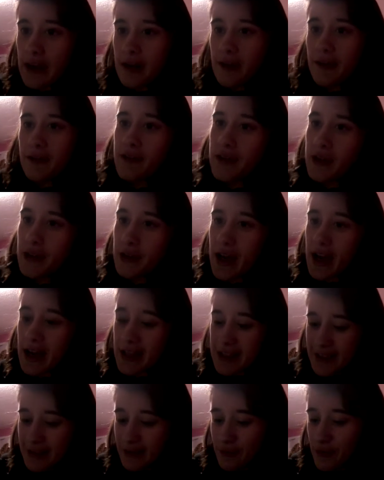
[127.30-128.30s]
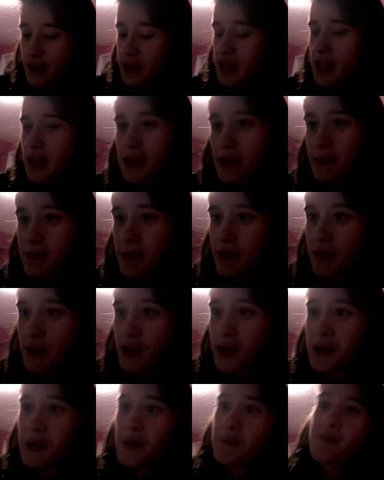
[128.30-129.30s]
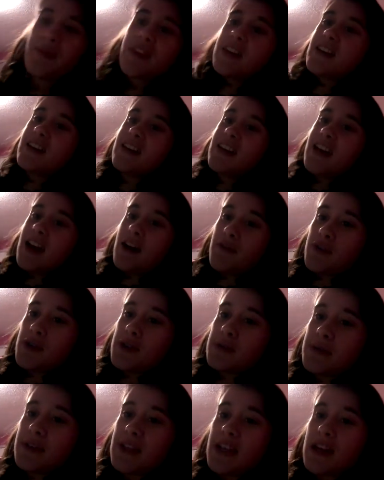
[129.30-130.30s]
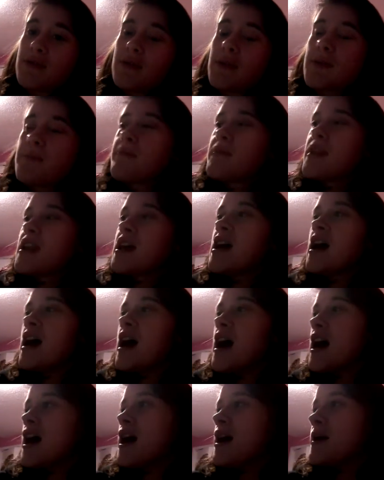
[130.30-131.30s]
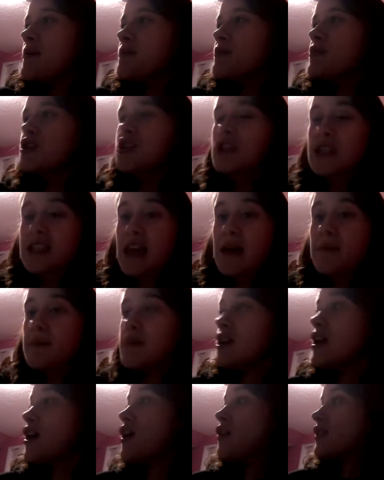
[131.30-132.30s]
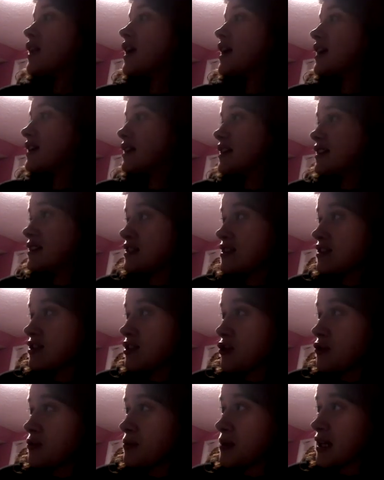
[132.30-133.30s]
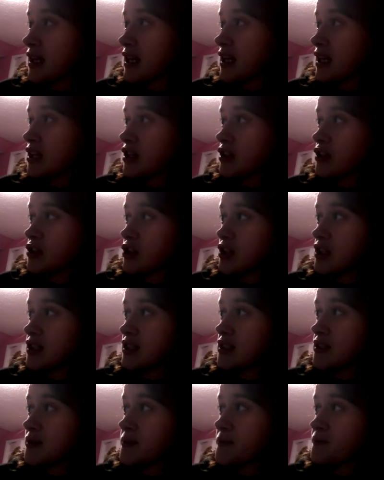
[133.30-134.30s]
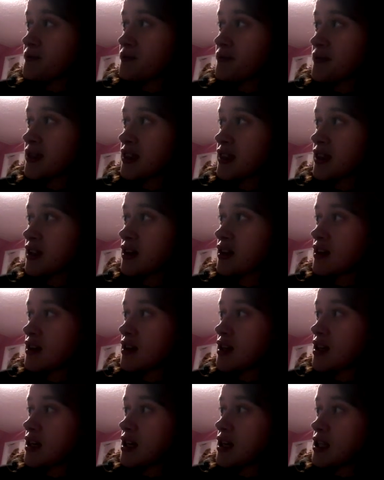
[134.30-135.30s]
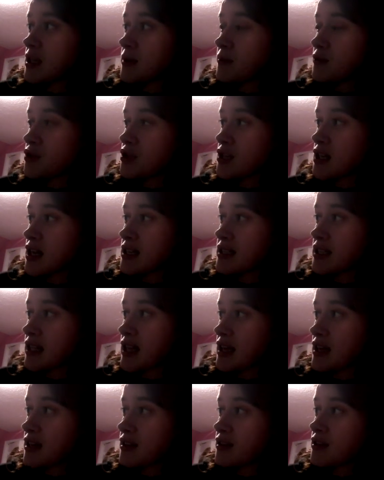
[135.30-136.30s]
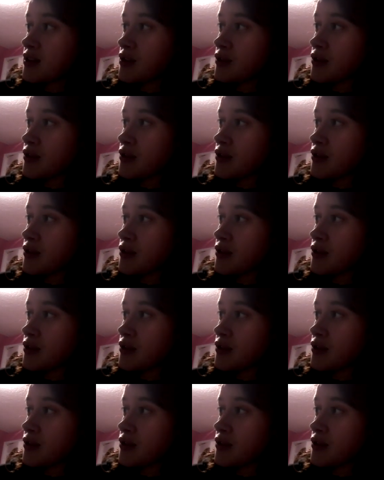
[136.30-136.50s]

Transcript: If you guys can afford that, that'd be really cool. I've always wanted to have one. Um, but just let me know. Like it's no biggie. Just tell me what you guys like.